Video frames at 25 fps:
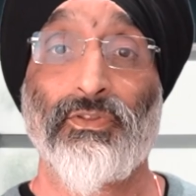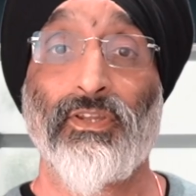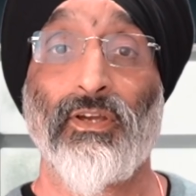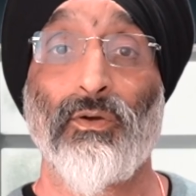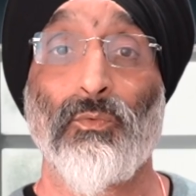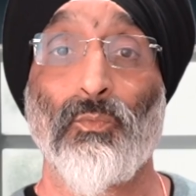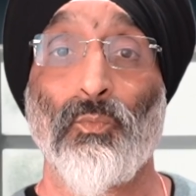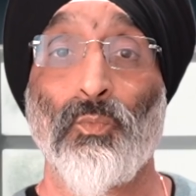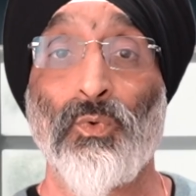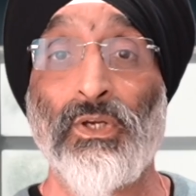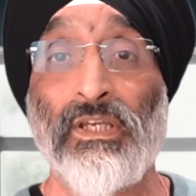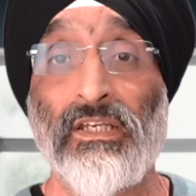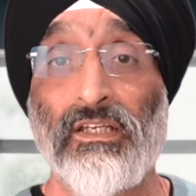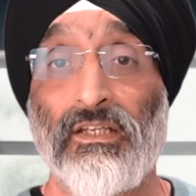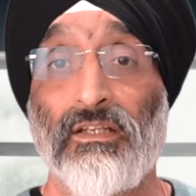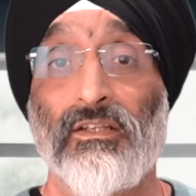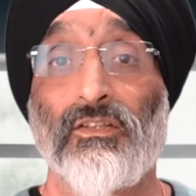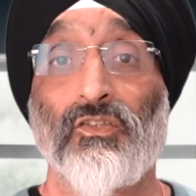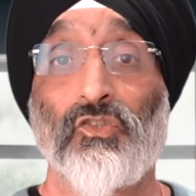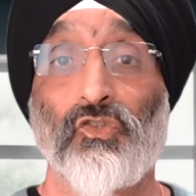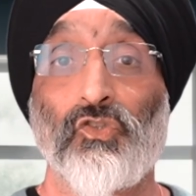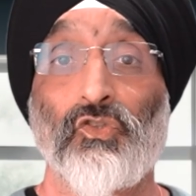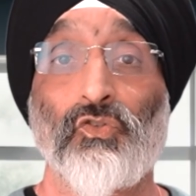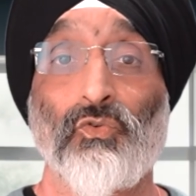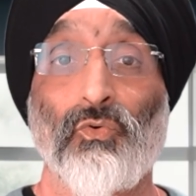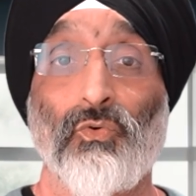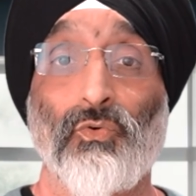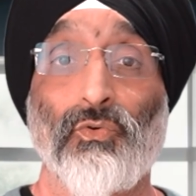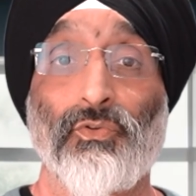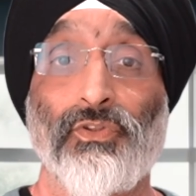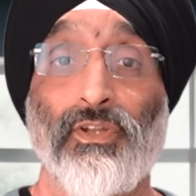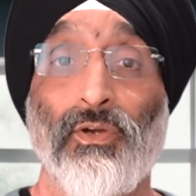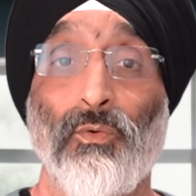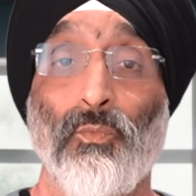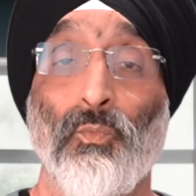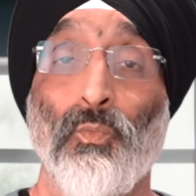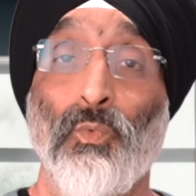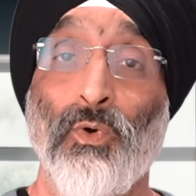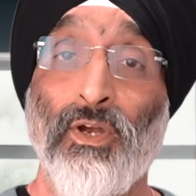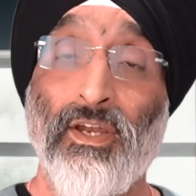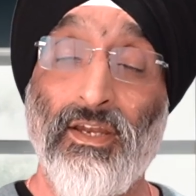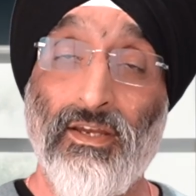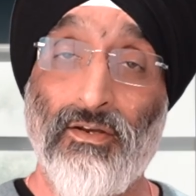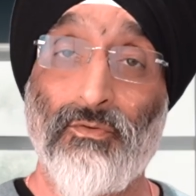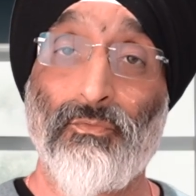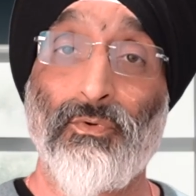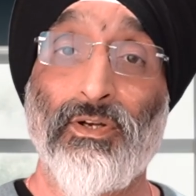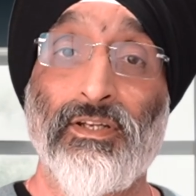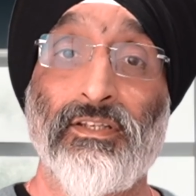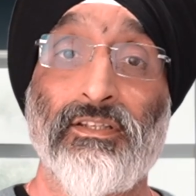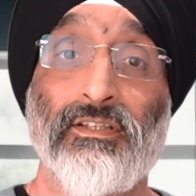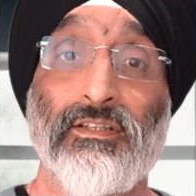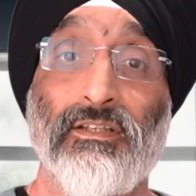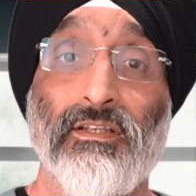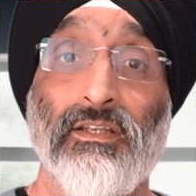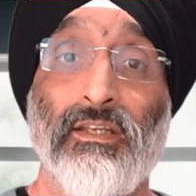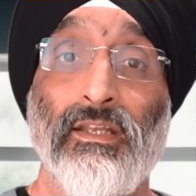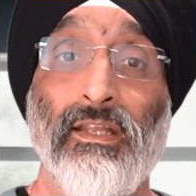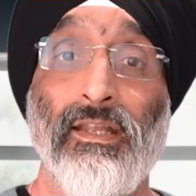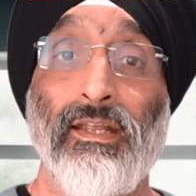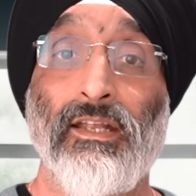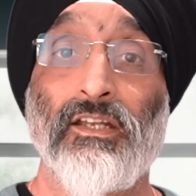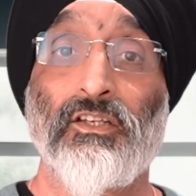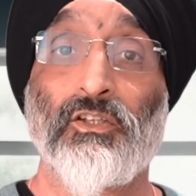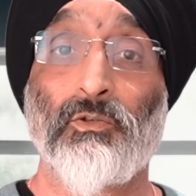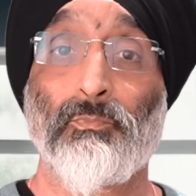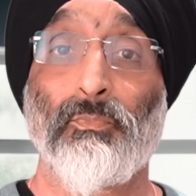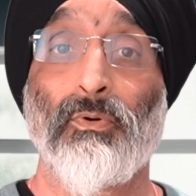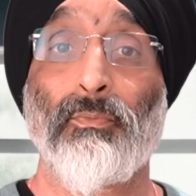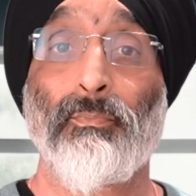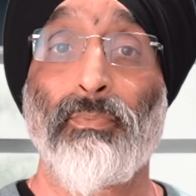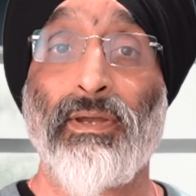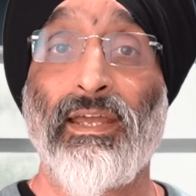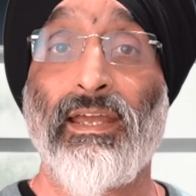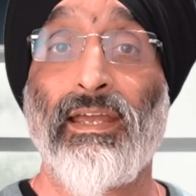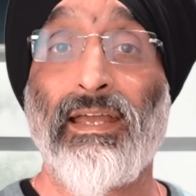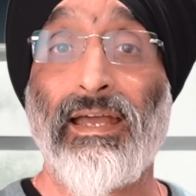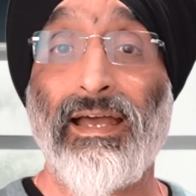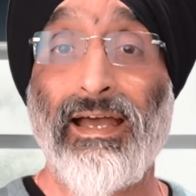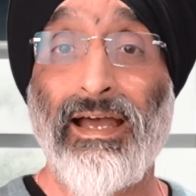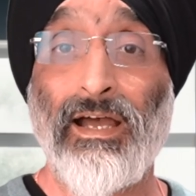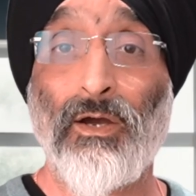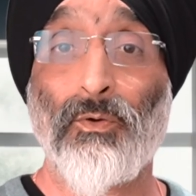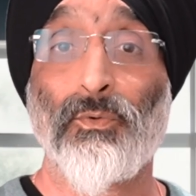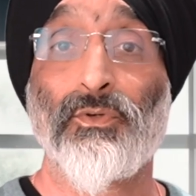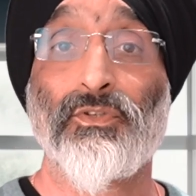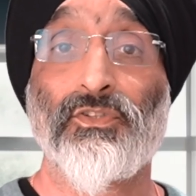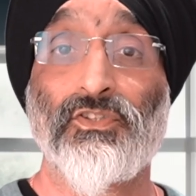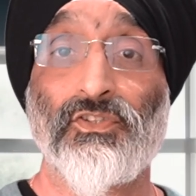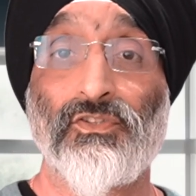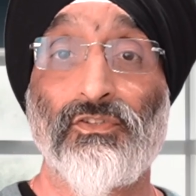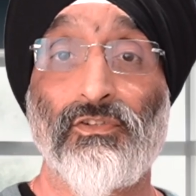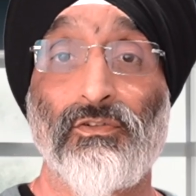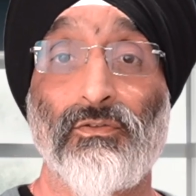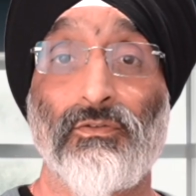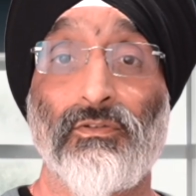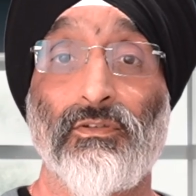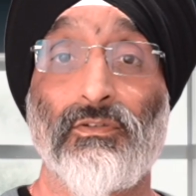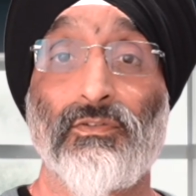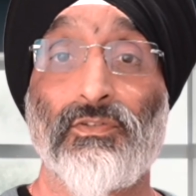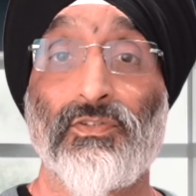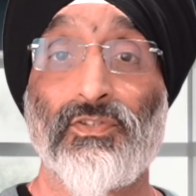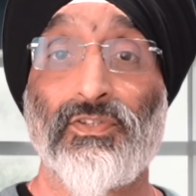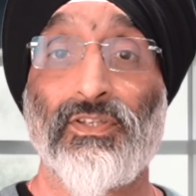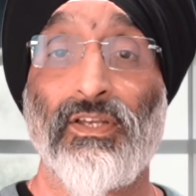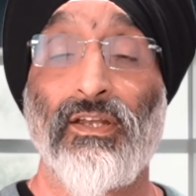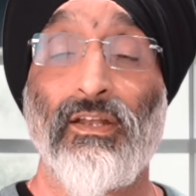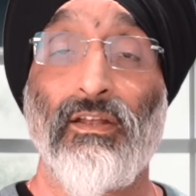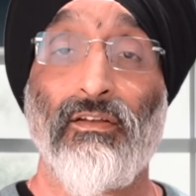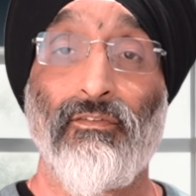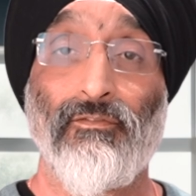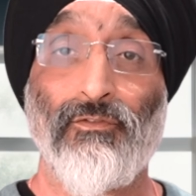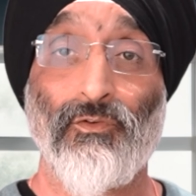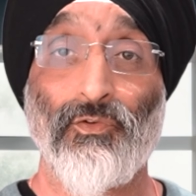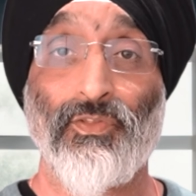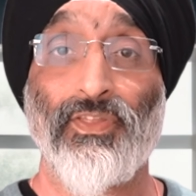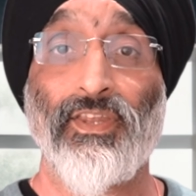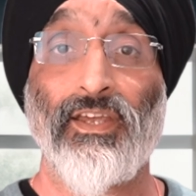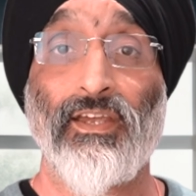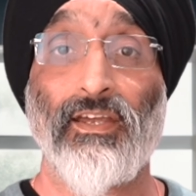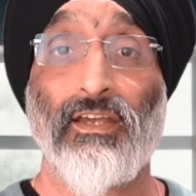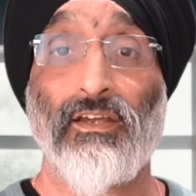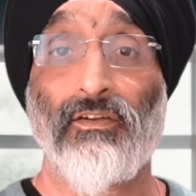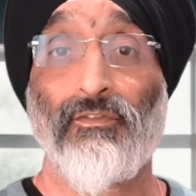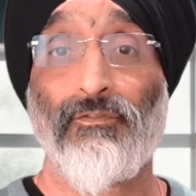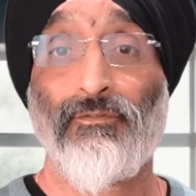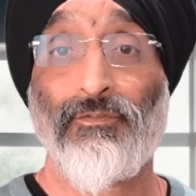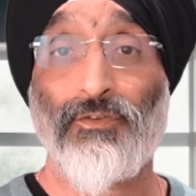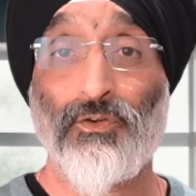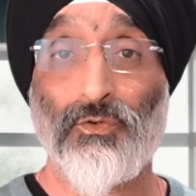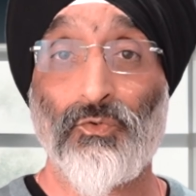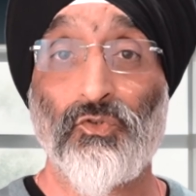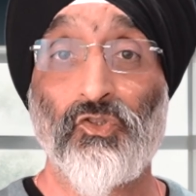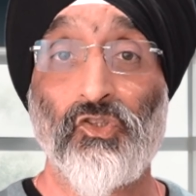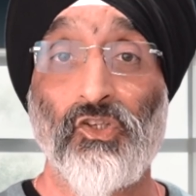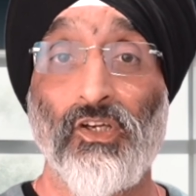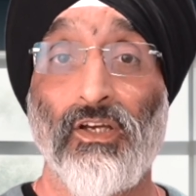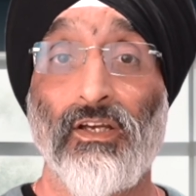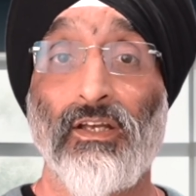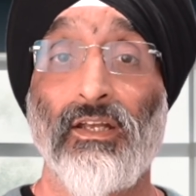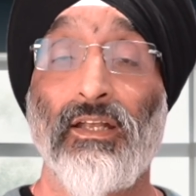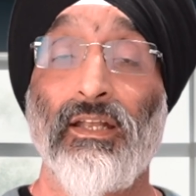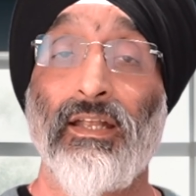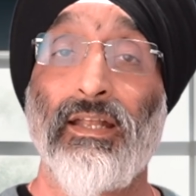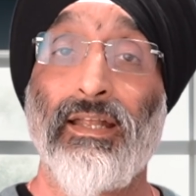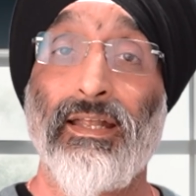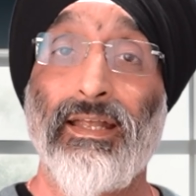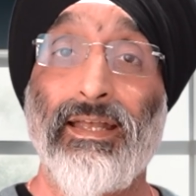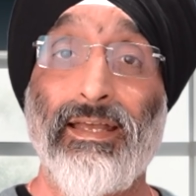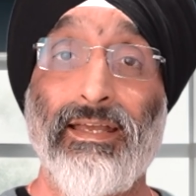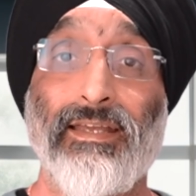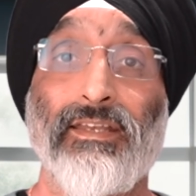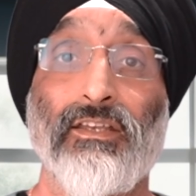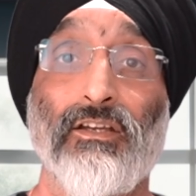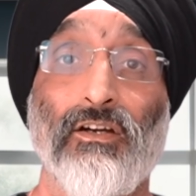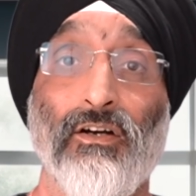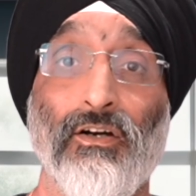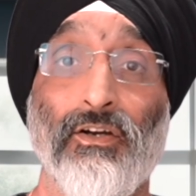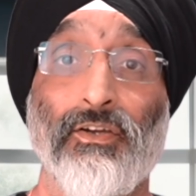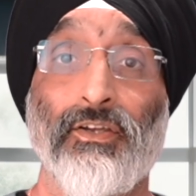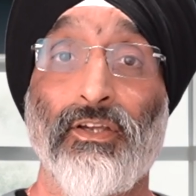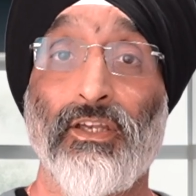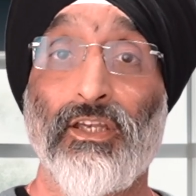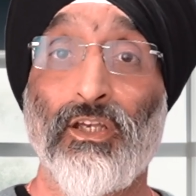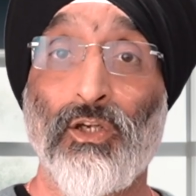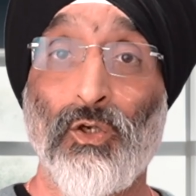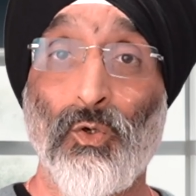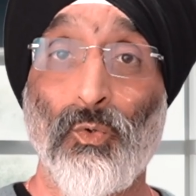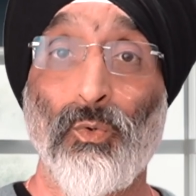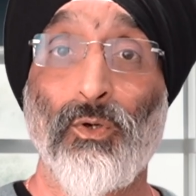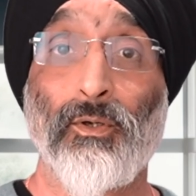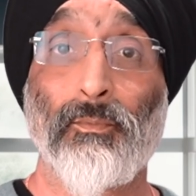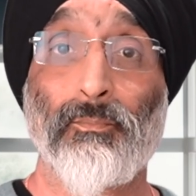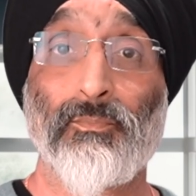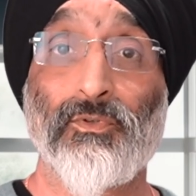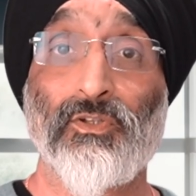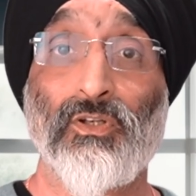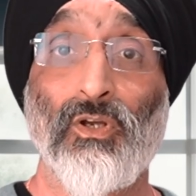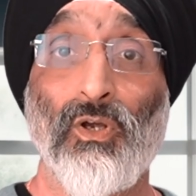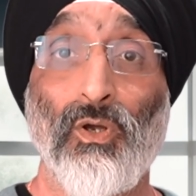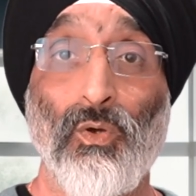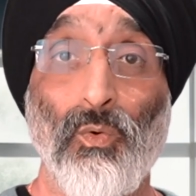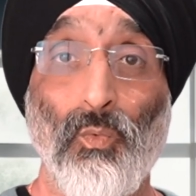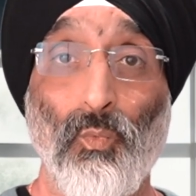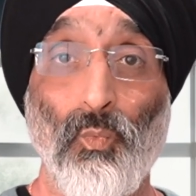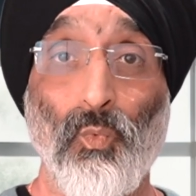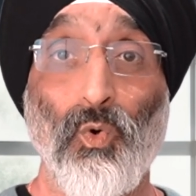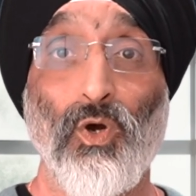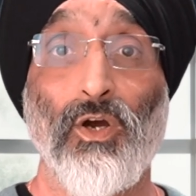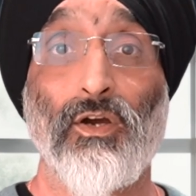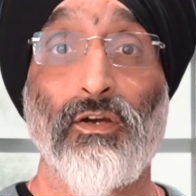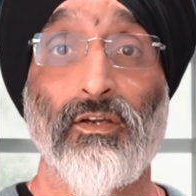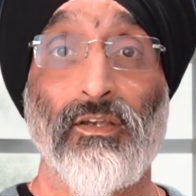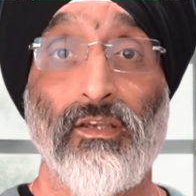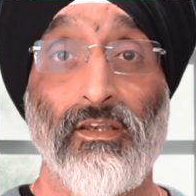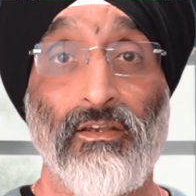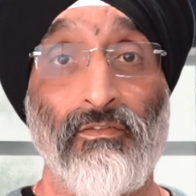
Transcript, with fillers: that we can ensure that we're ready to prepare our students for their future A I-equipped work